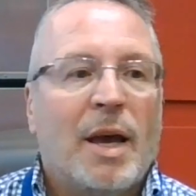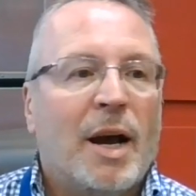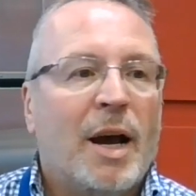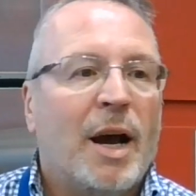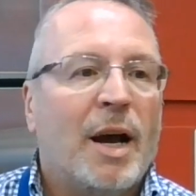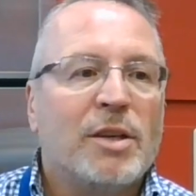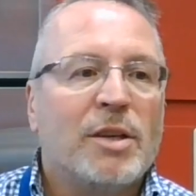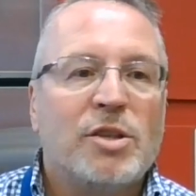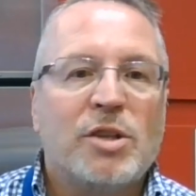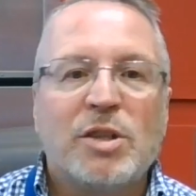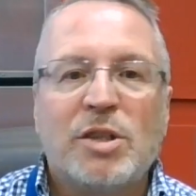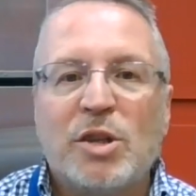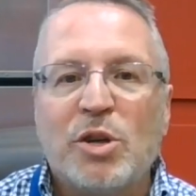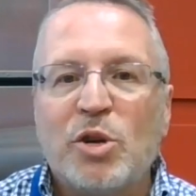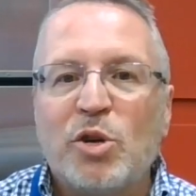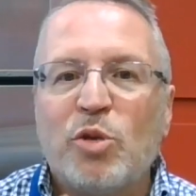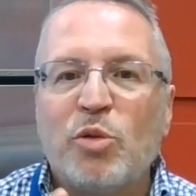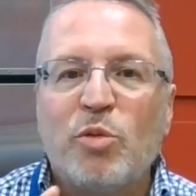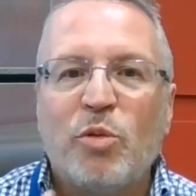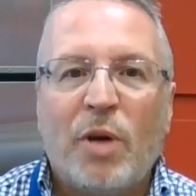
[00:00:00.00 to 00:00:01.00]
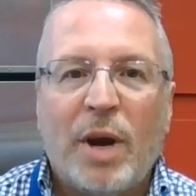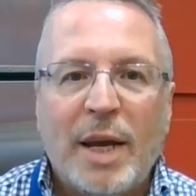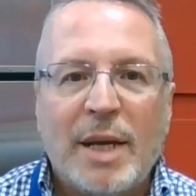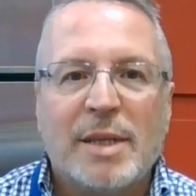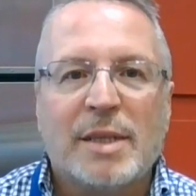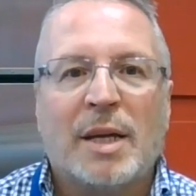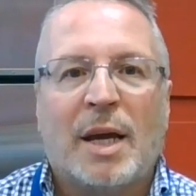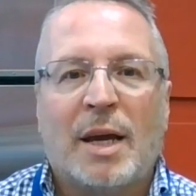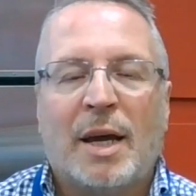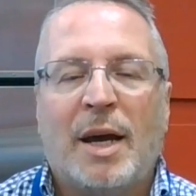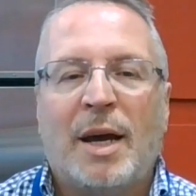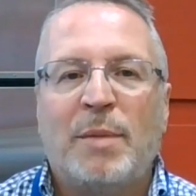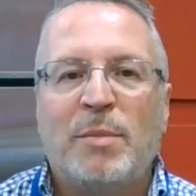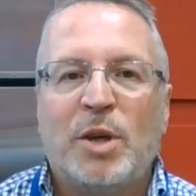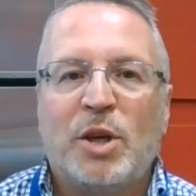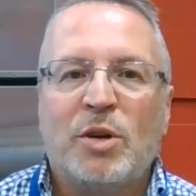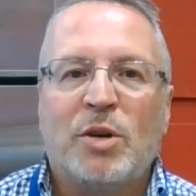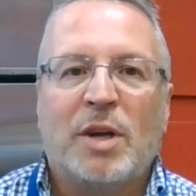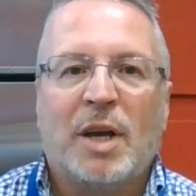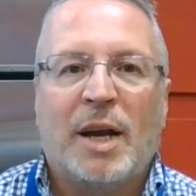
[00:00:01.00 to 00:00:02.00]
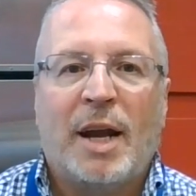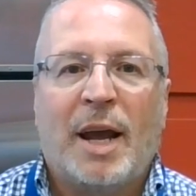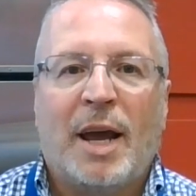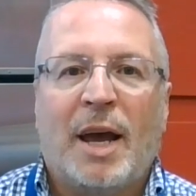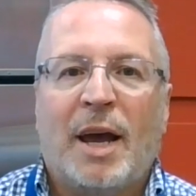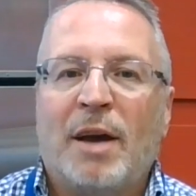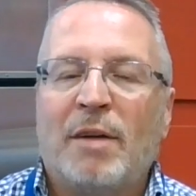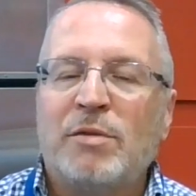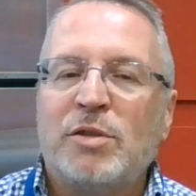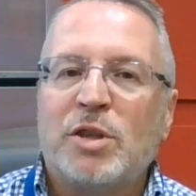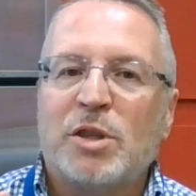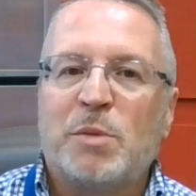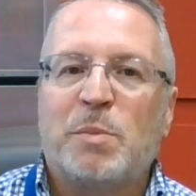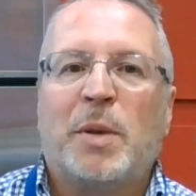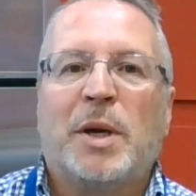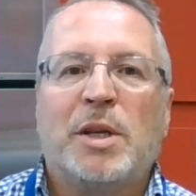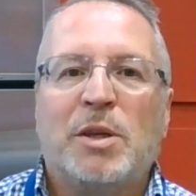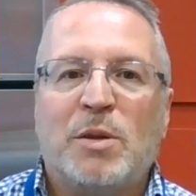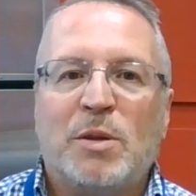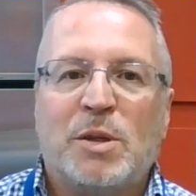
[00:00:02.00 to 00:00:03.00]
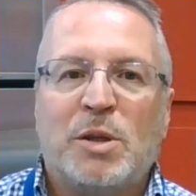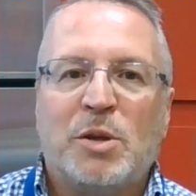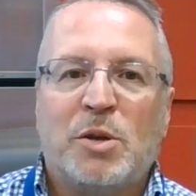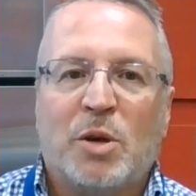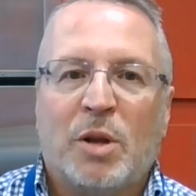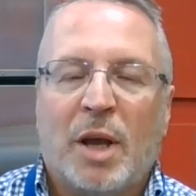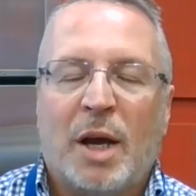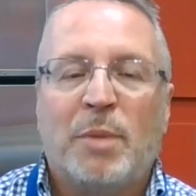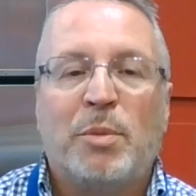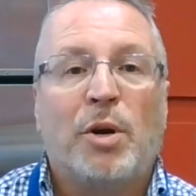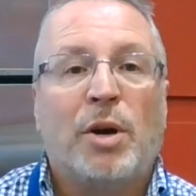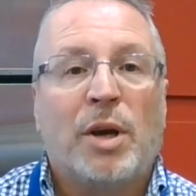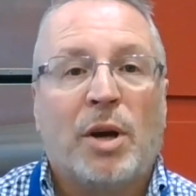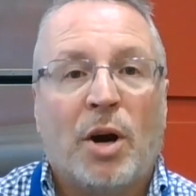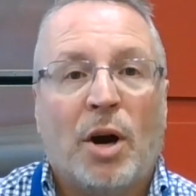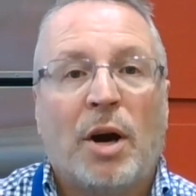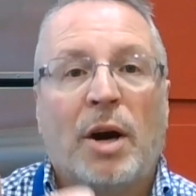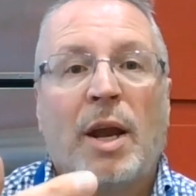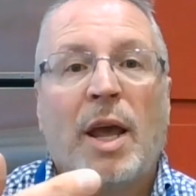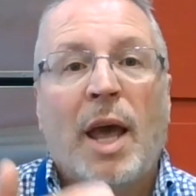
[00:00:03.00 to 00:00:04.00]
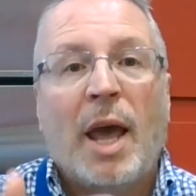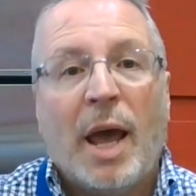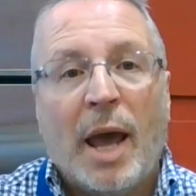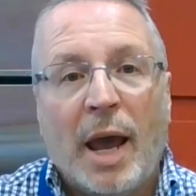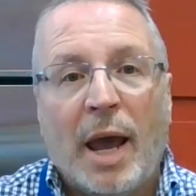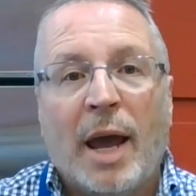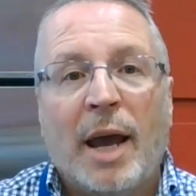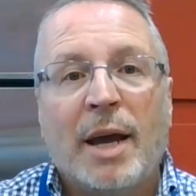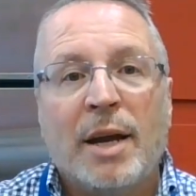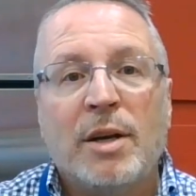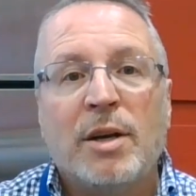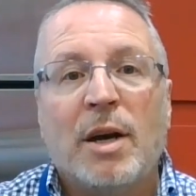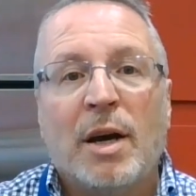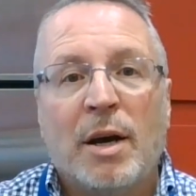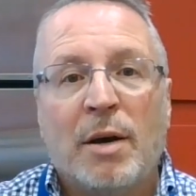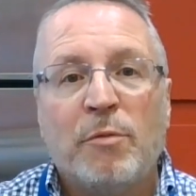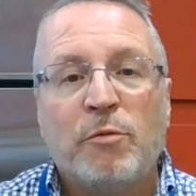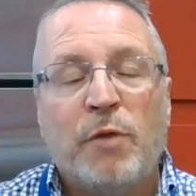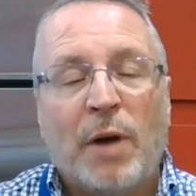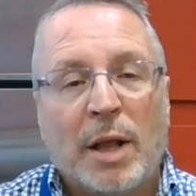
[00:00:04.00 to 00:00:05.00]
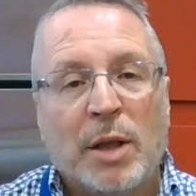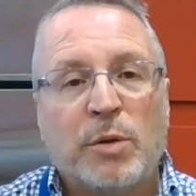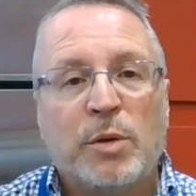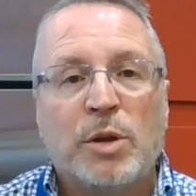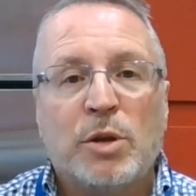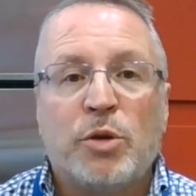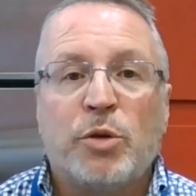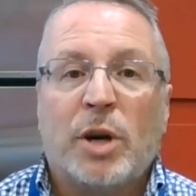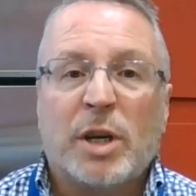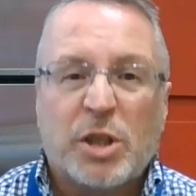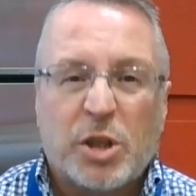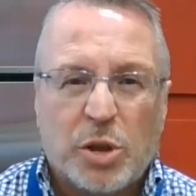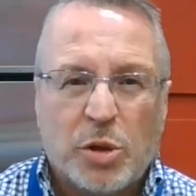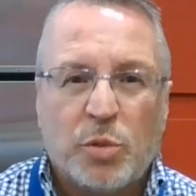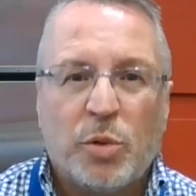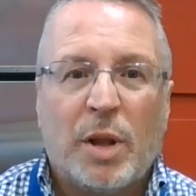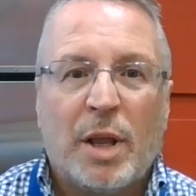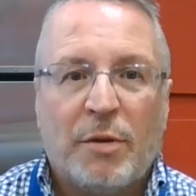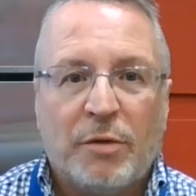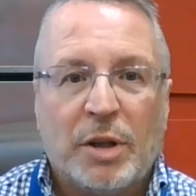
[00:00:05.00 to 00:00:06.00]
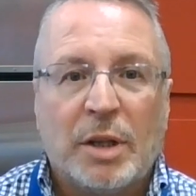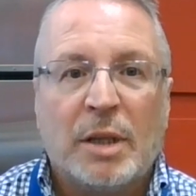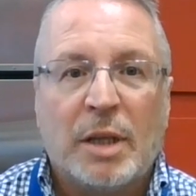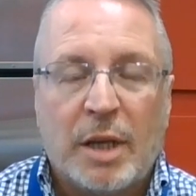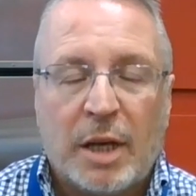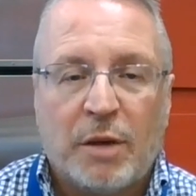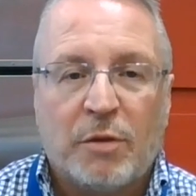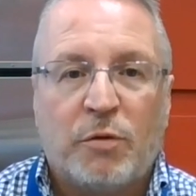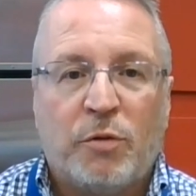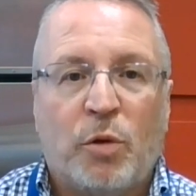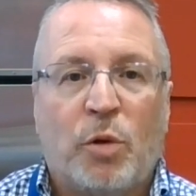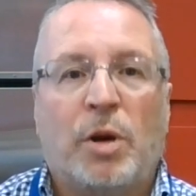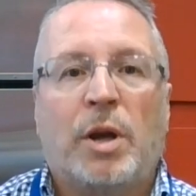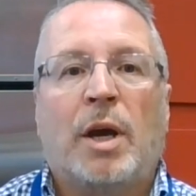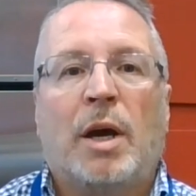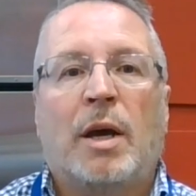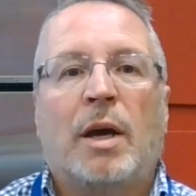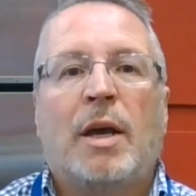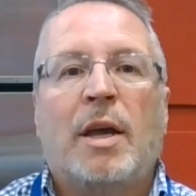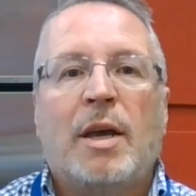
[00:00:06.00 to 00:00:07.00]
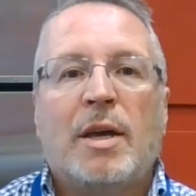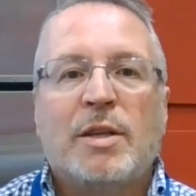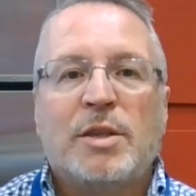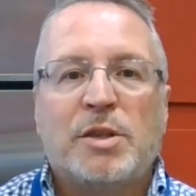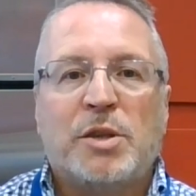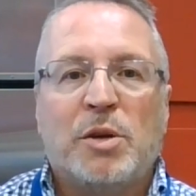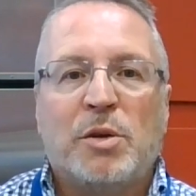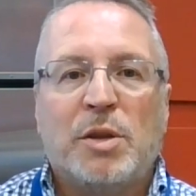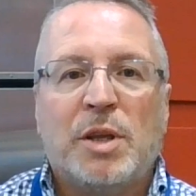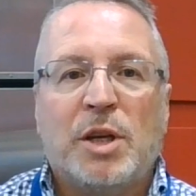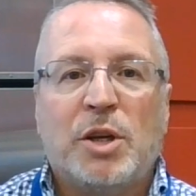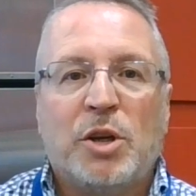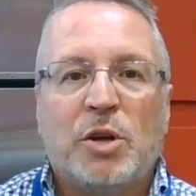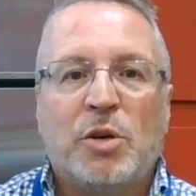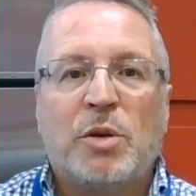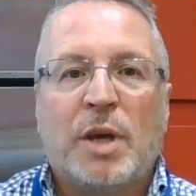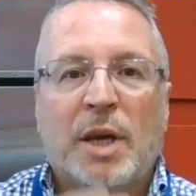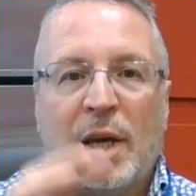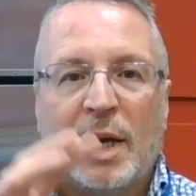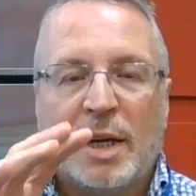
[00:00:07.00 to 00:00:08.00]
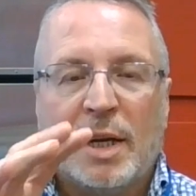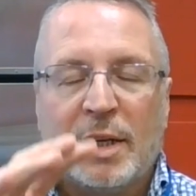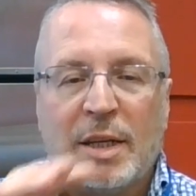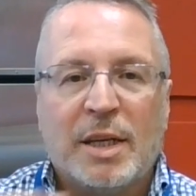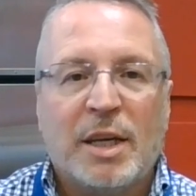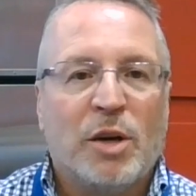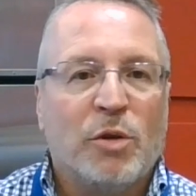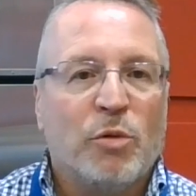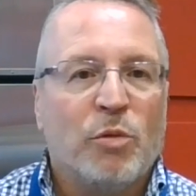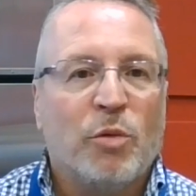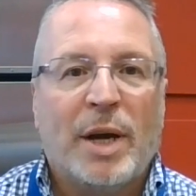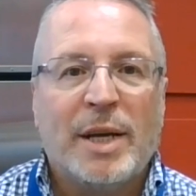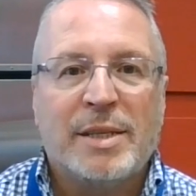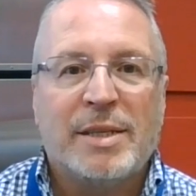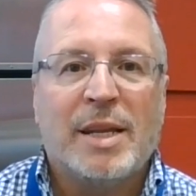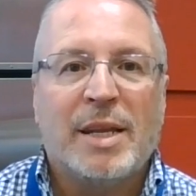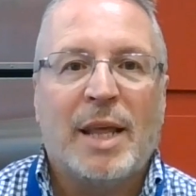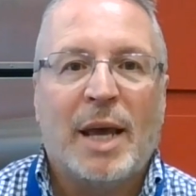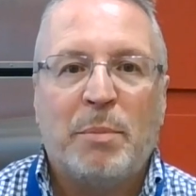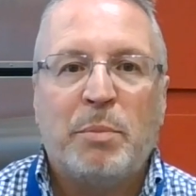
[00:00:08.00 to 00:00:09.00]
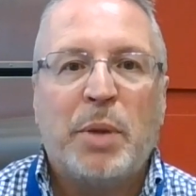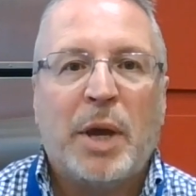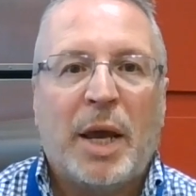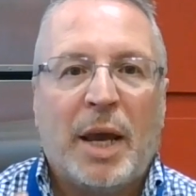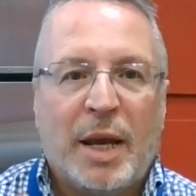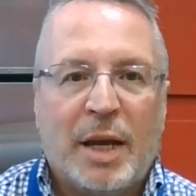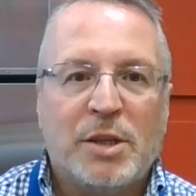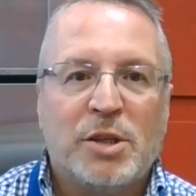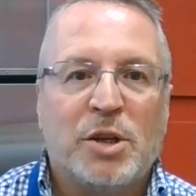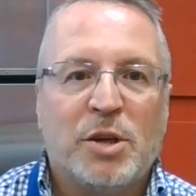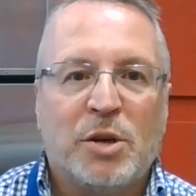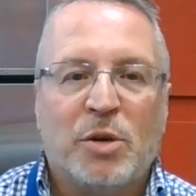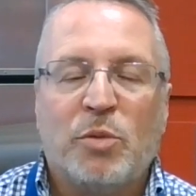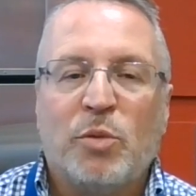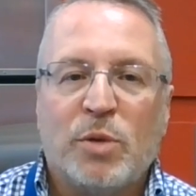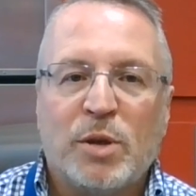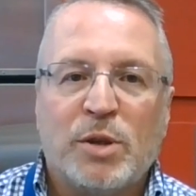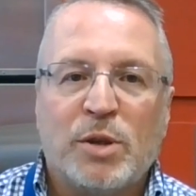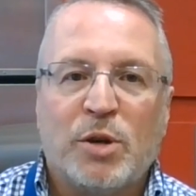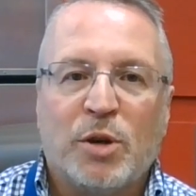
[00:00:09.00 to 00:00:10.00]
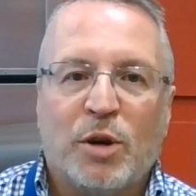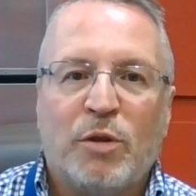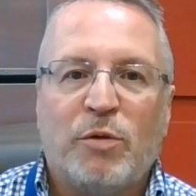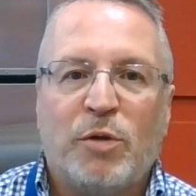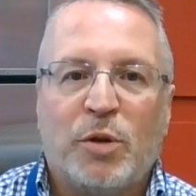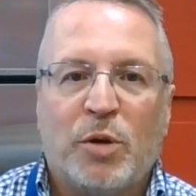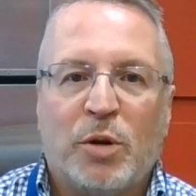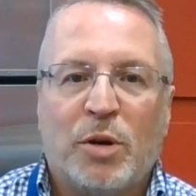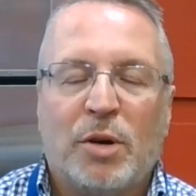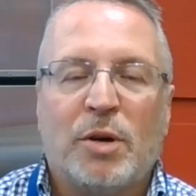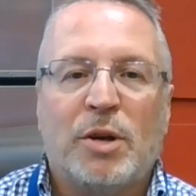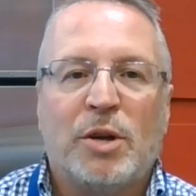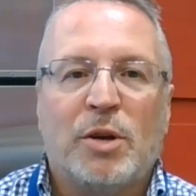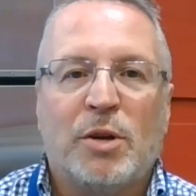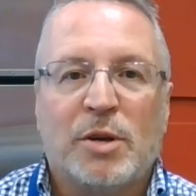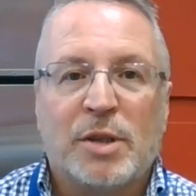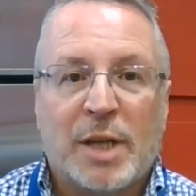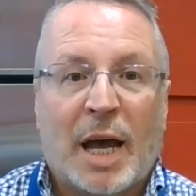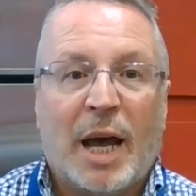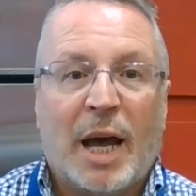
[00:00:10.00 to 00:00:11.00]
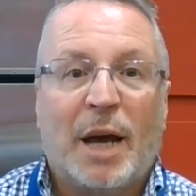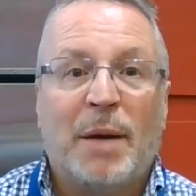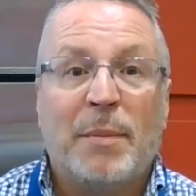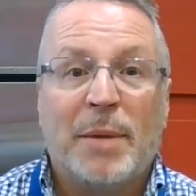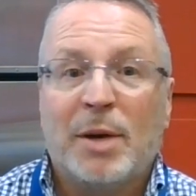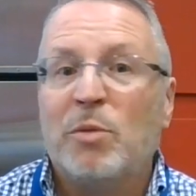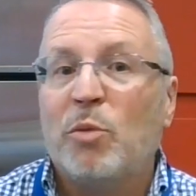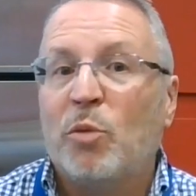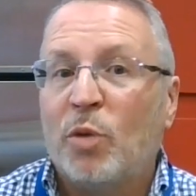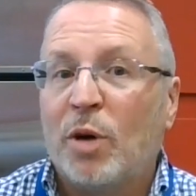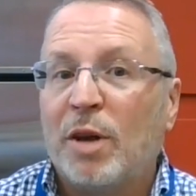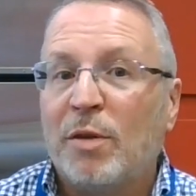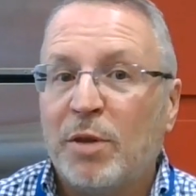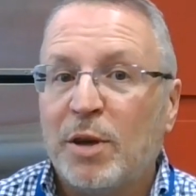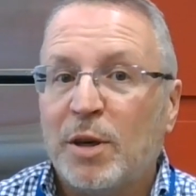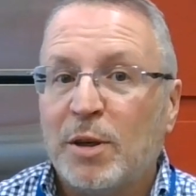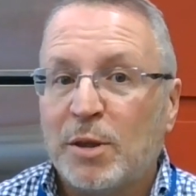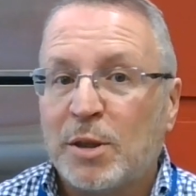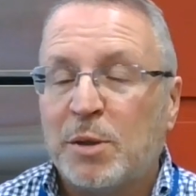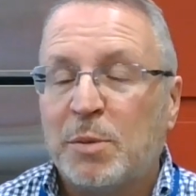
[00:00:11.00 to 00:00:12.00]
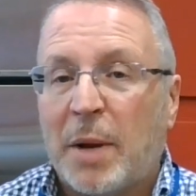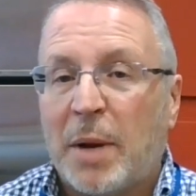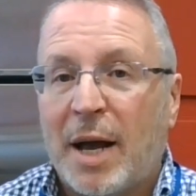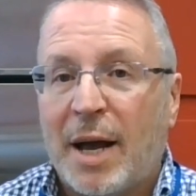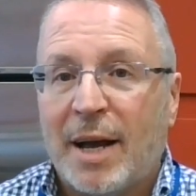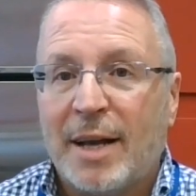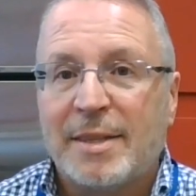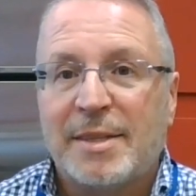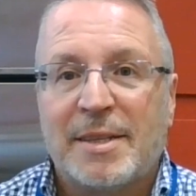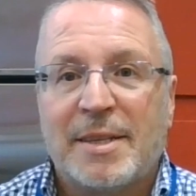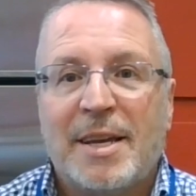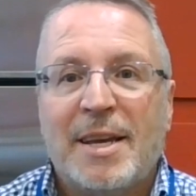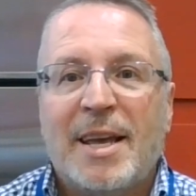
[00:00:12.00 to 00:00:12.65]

Uh, just a great time that you can have just by using your library card. And um, following the directions, we'll have a link for you so then you can get right to that page and reserve your, your time at one of those spots.